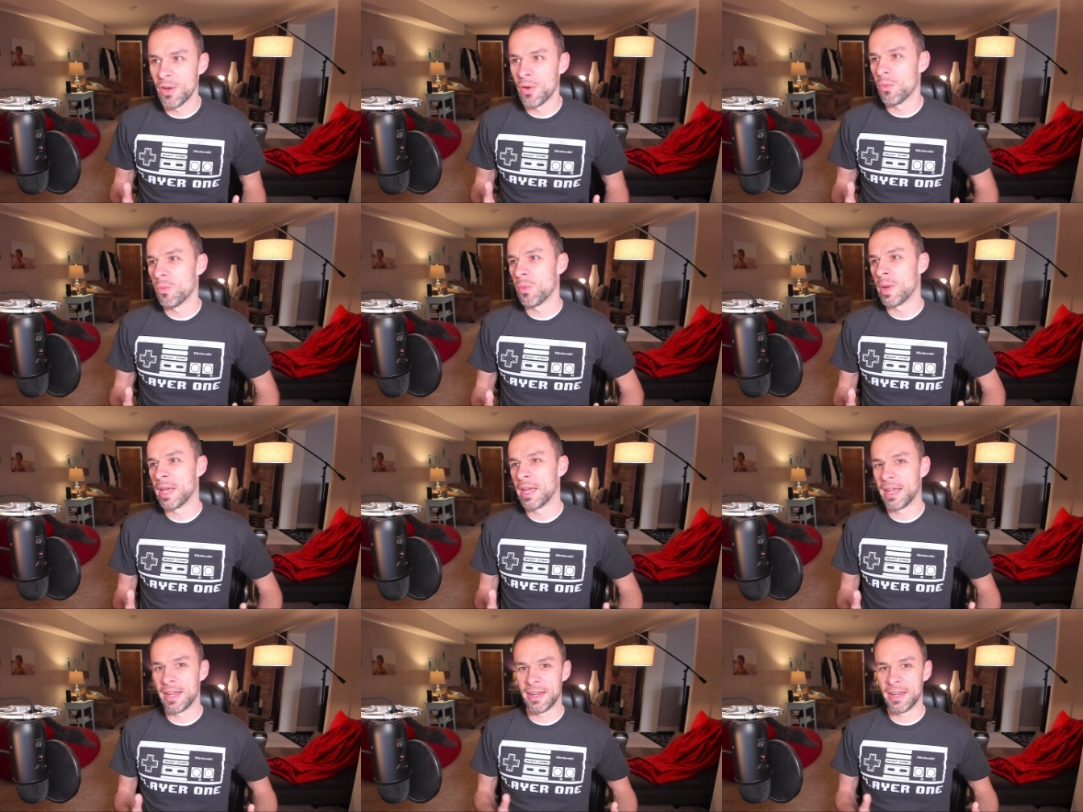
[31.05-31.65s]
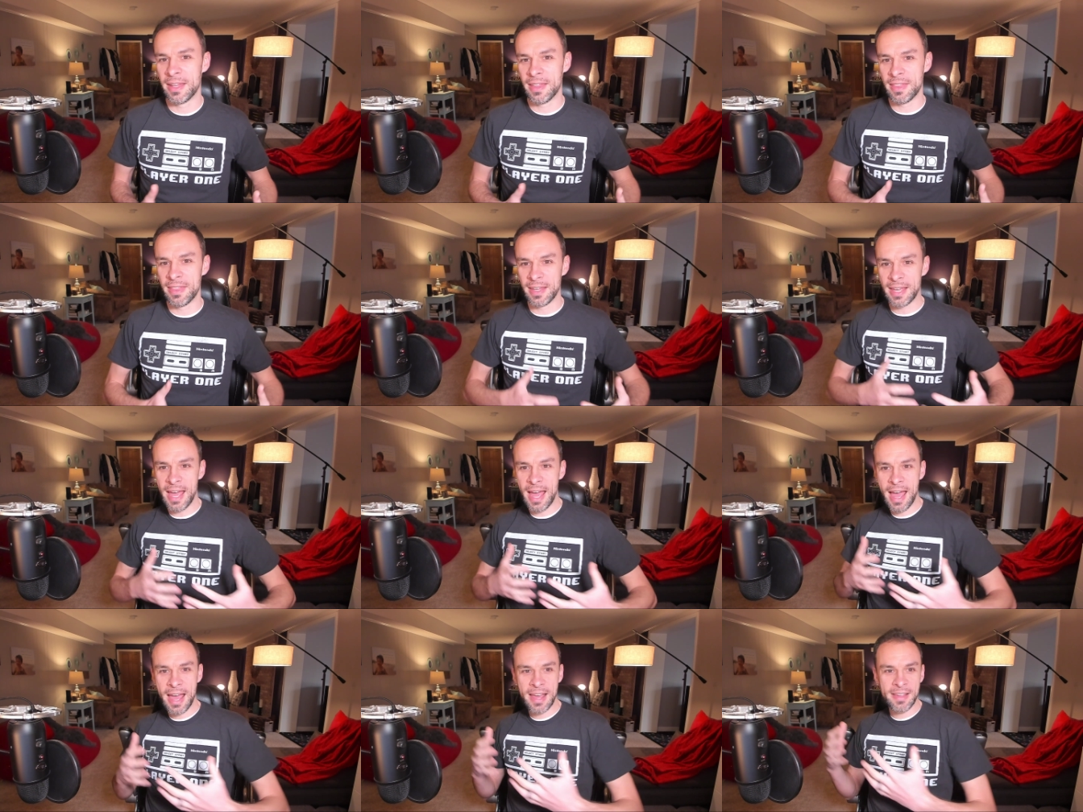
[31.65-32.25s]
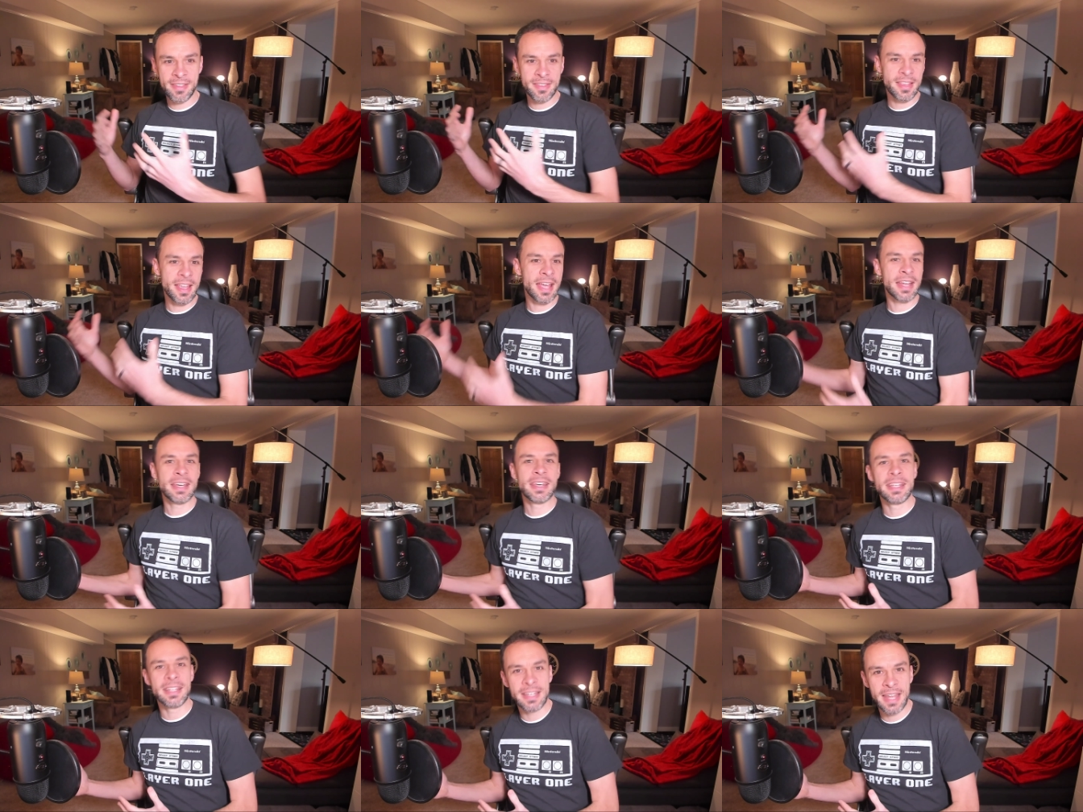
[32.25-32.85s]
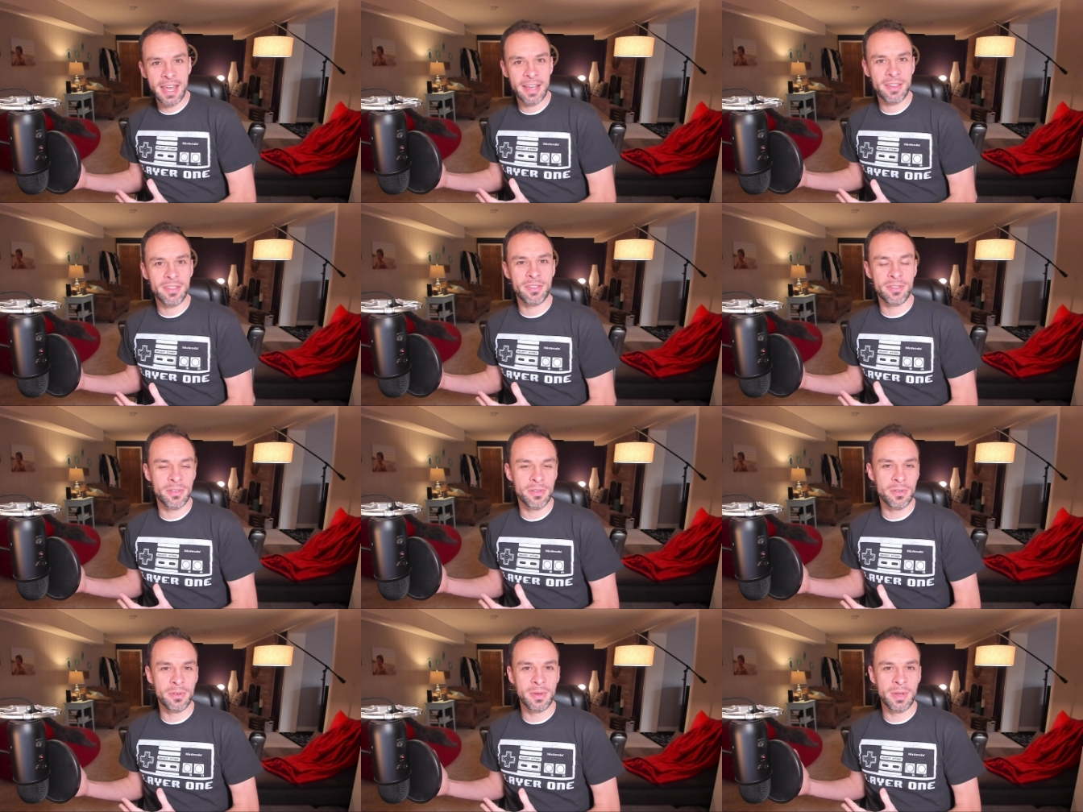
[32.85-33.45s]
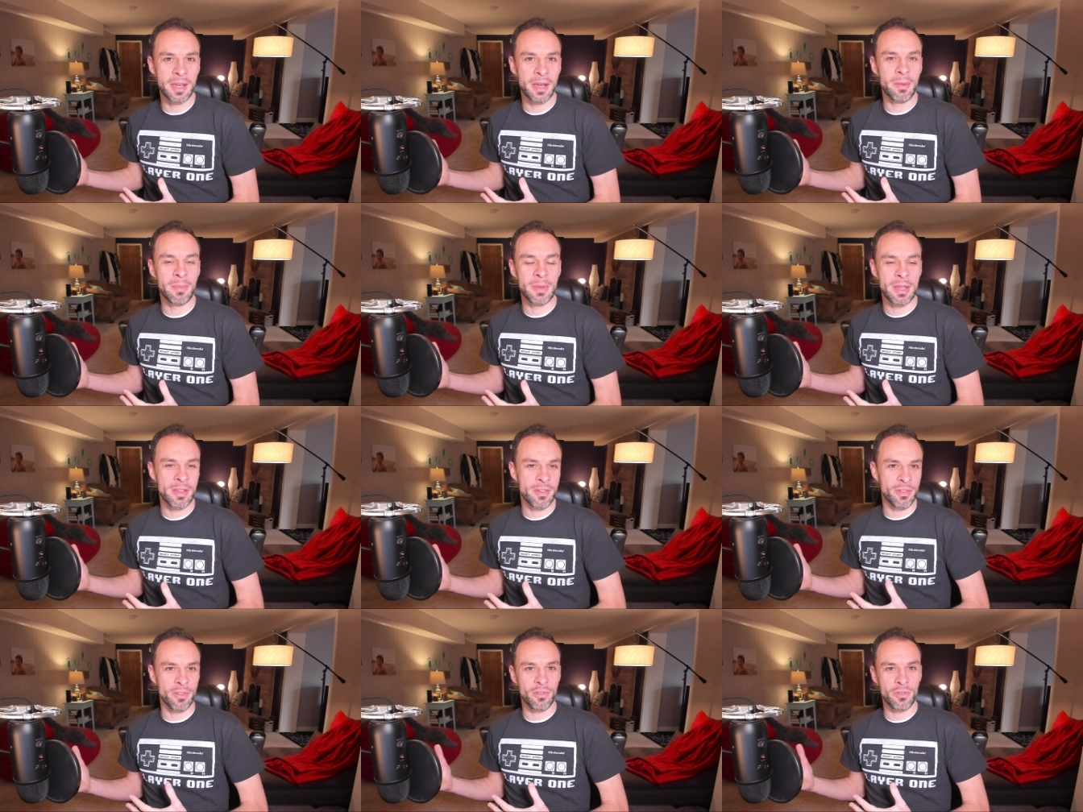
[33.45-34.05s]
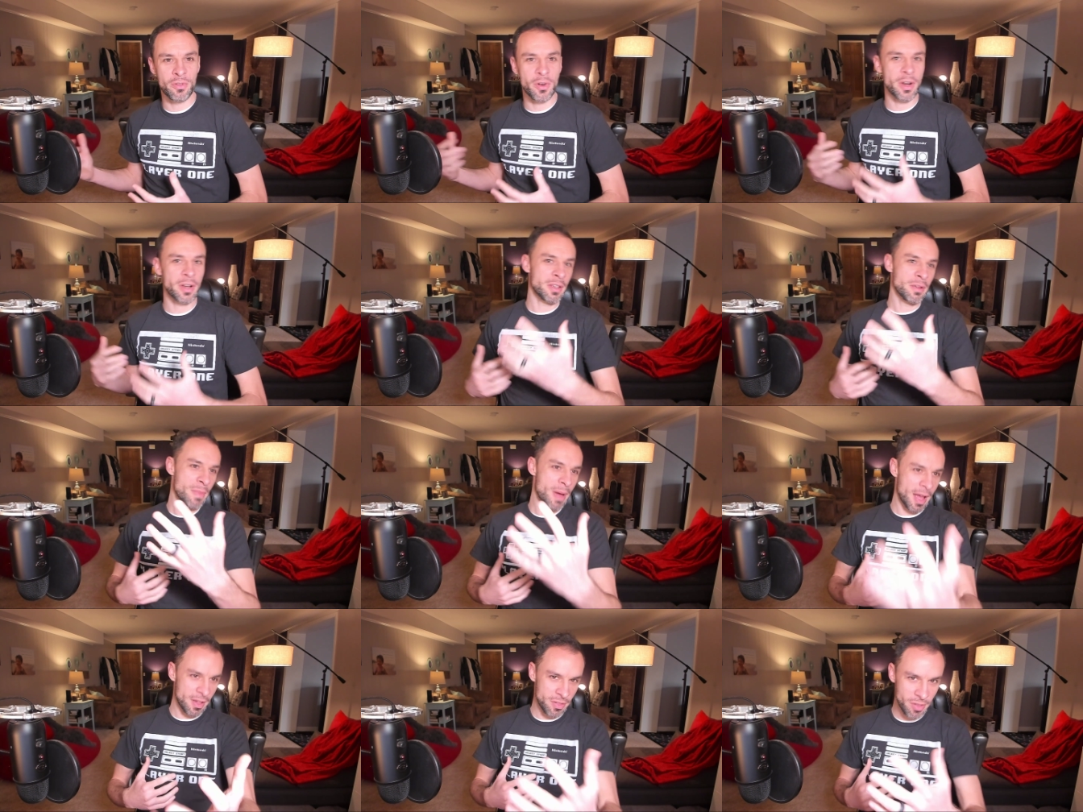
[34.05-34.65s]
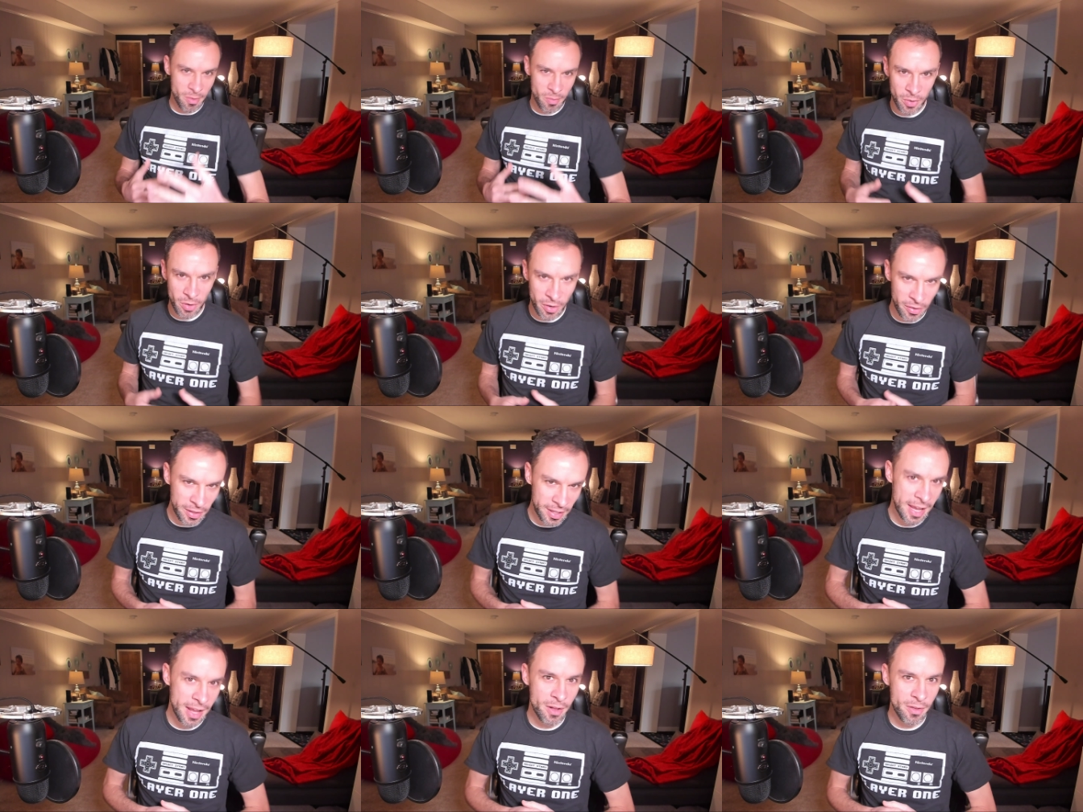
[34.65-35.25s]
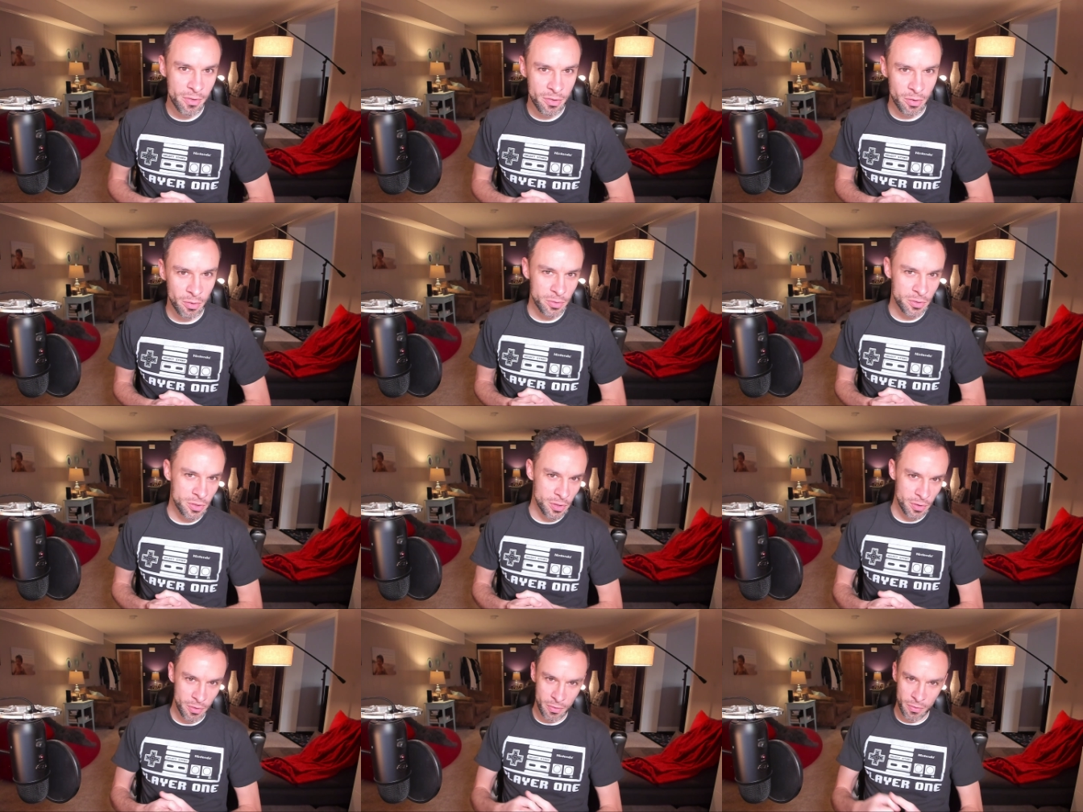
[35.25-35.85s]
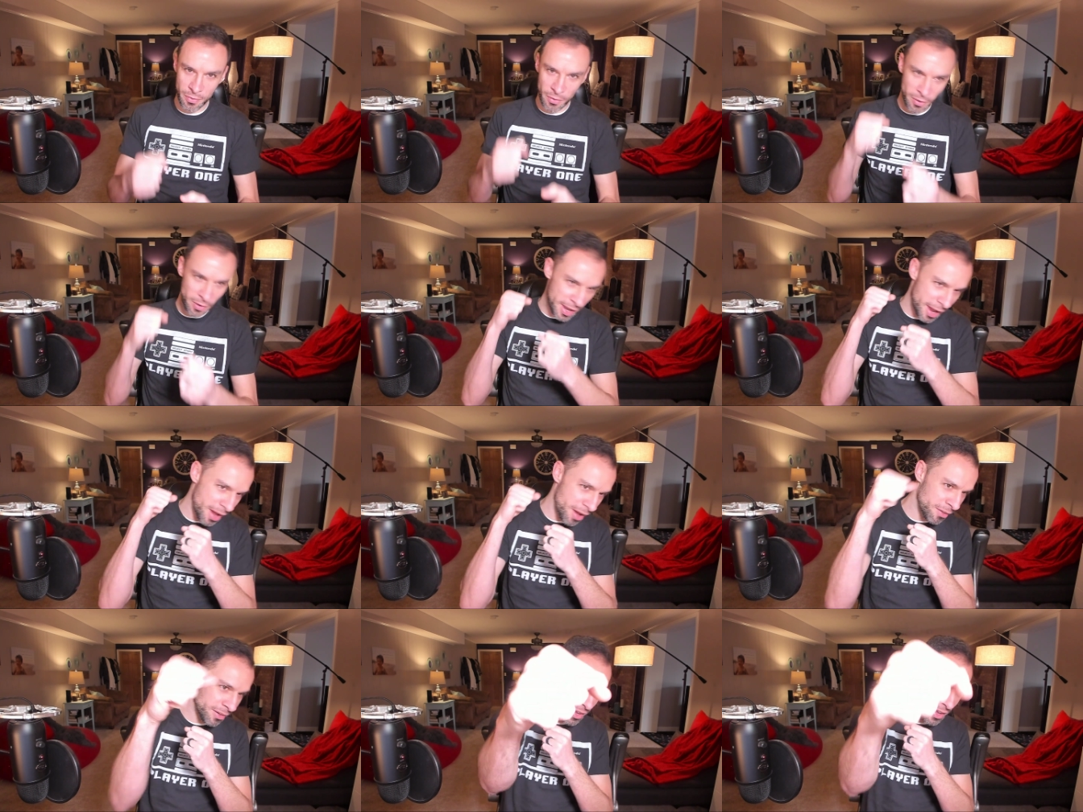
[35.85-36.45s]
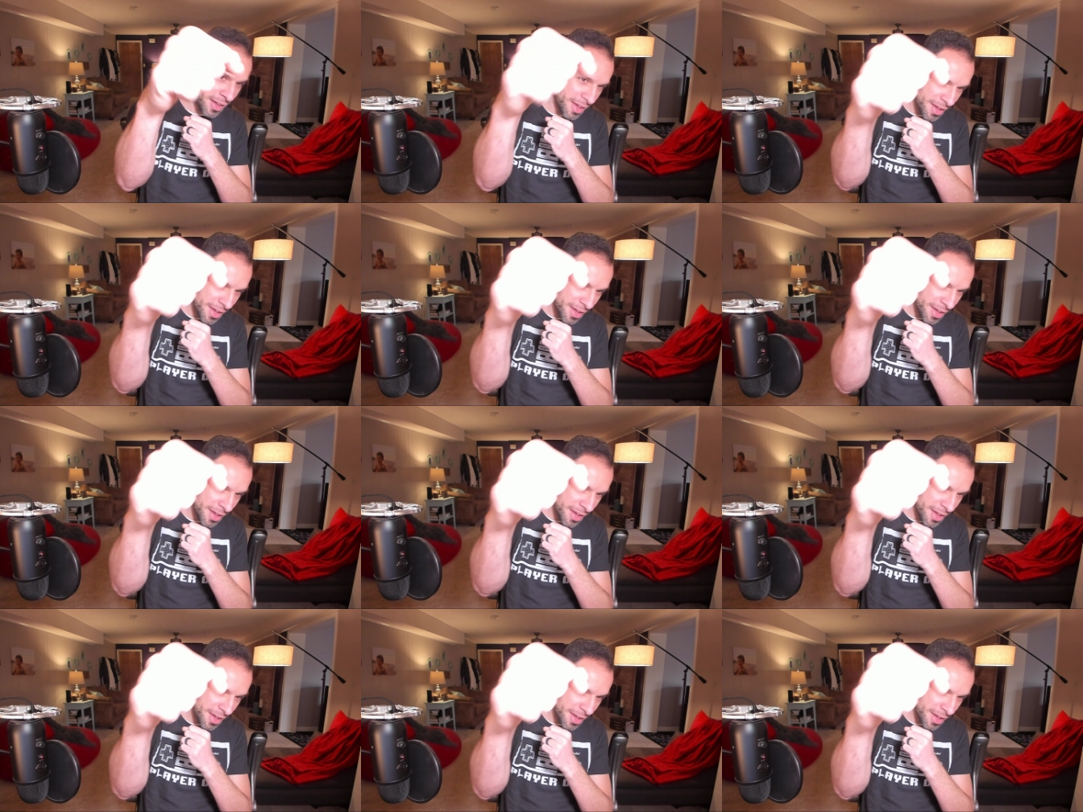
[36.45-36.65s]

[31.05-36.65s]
when the guy standing next to him is instructed by someone on the council to full out